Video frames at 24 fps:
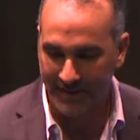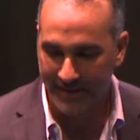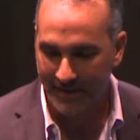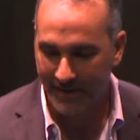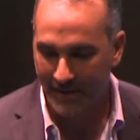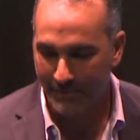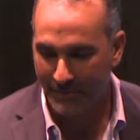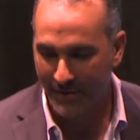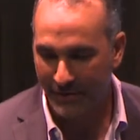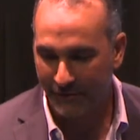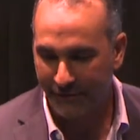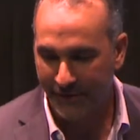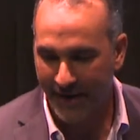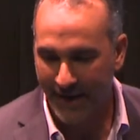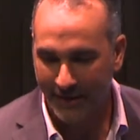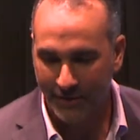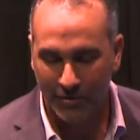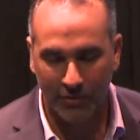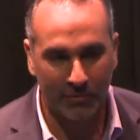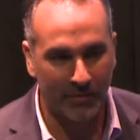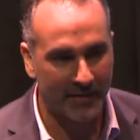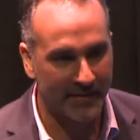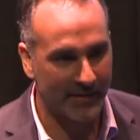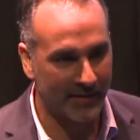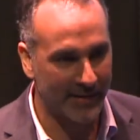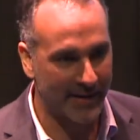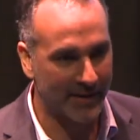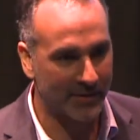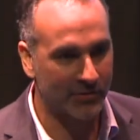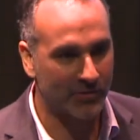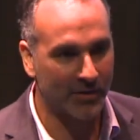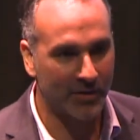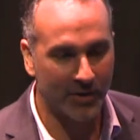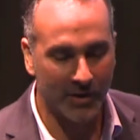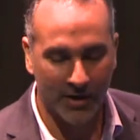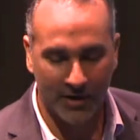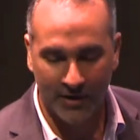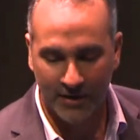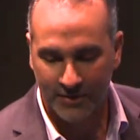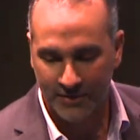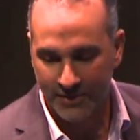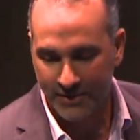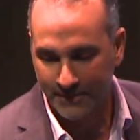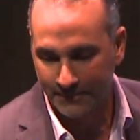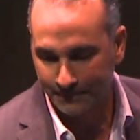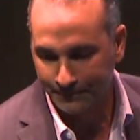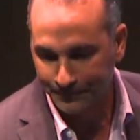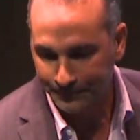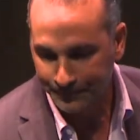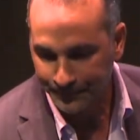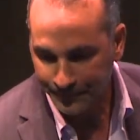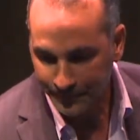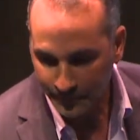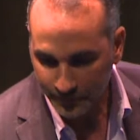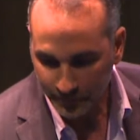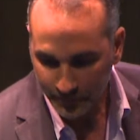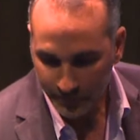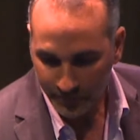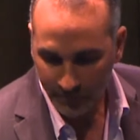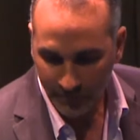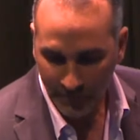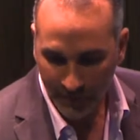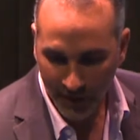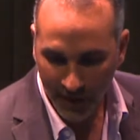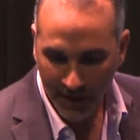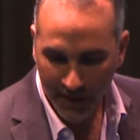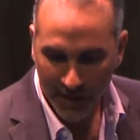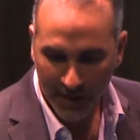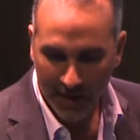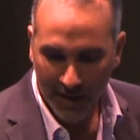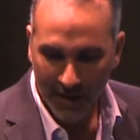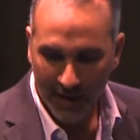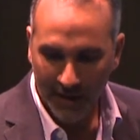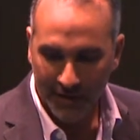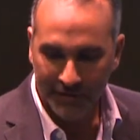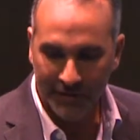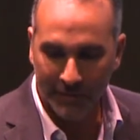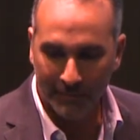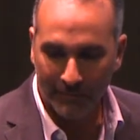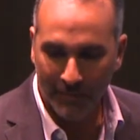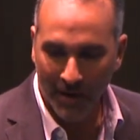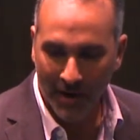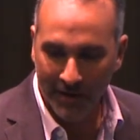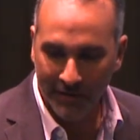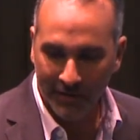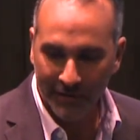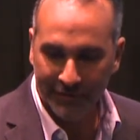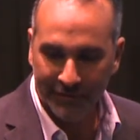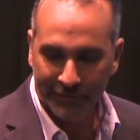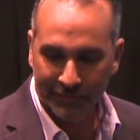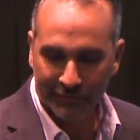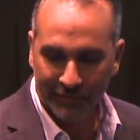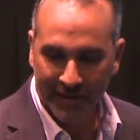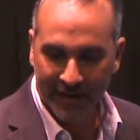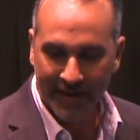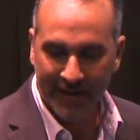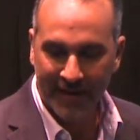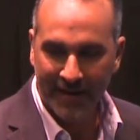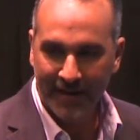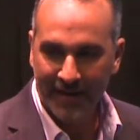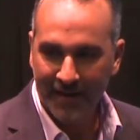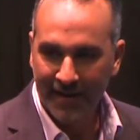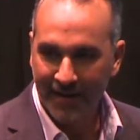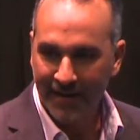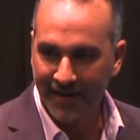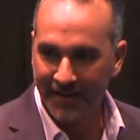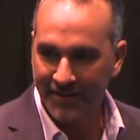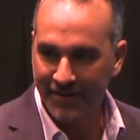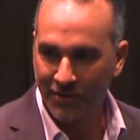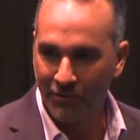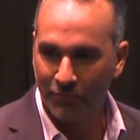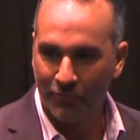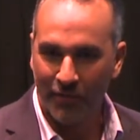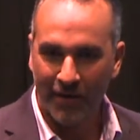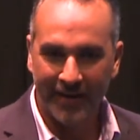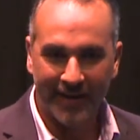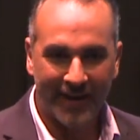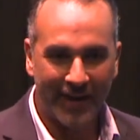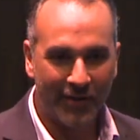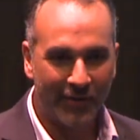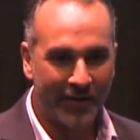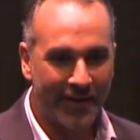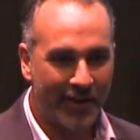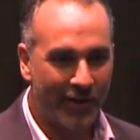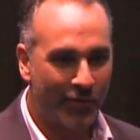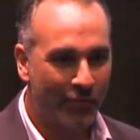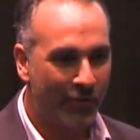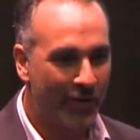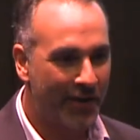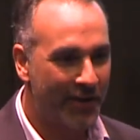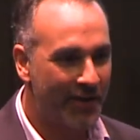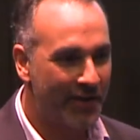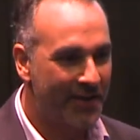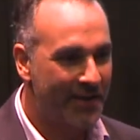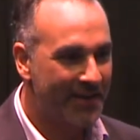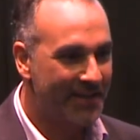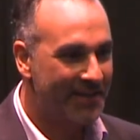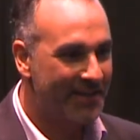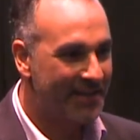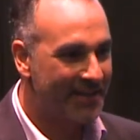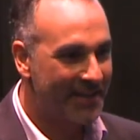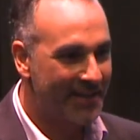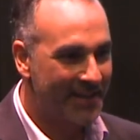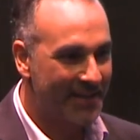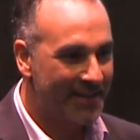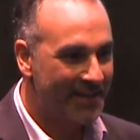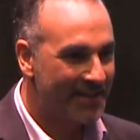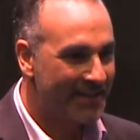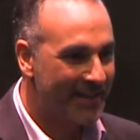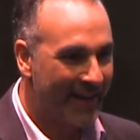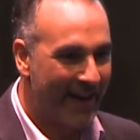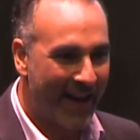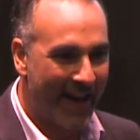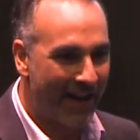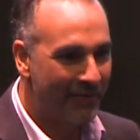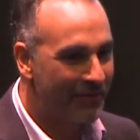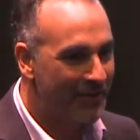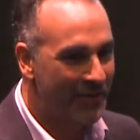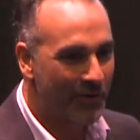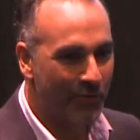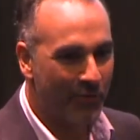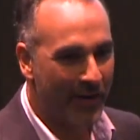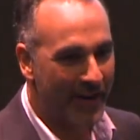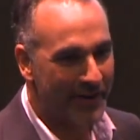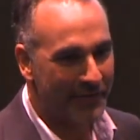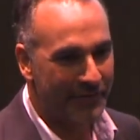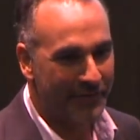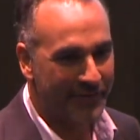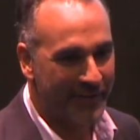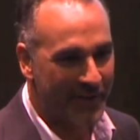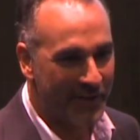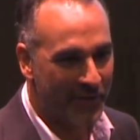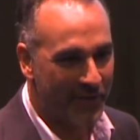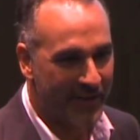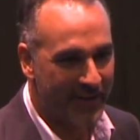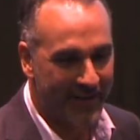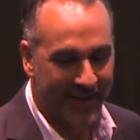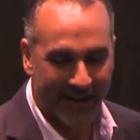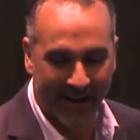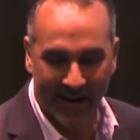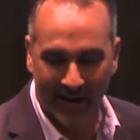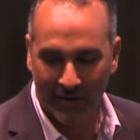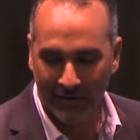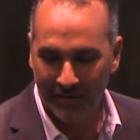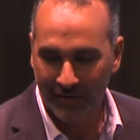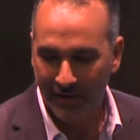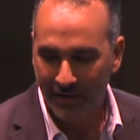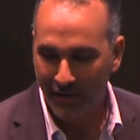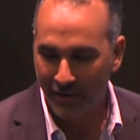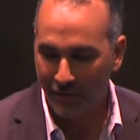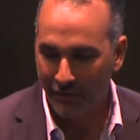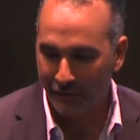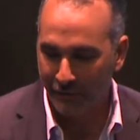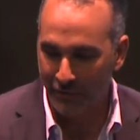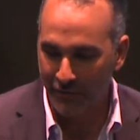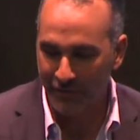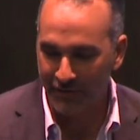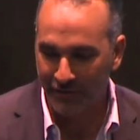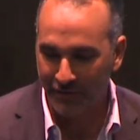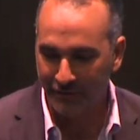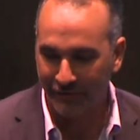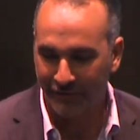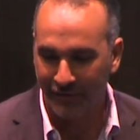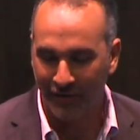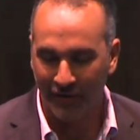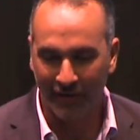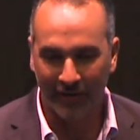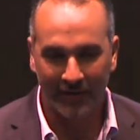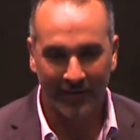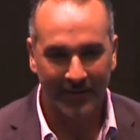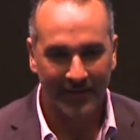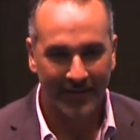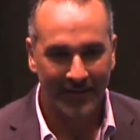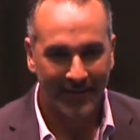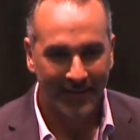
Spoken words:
going to be a factor with electric cars. The Model 3 is the one area where you can see they haven't quite figured it out. First of all,